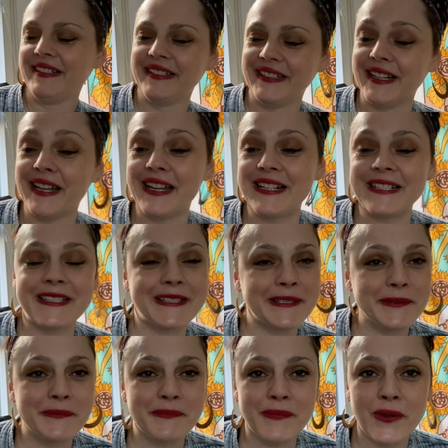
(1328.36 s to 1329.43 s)

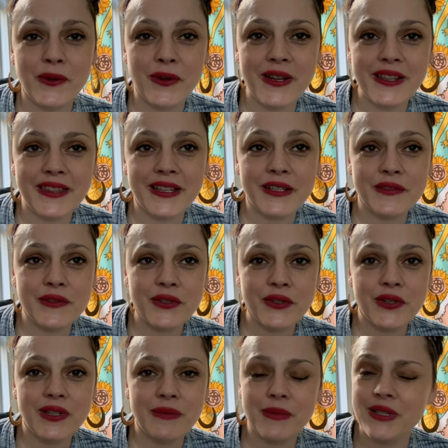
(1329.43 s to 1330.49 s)
Nice. All right, thanks for
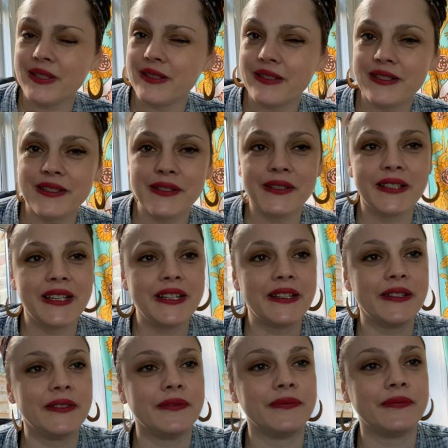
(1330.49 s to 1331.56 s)
joining me. See you later.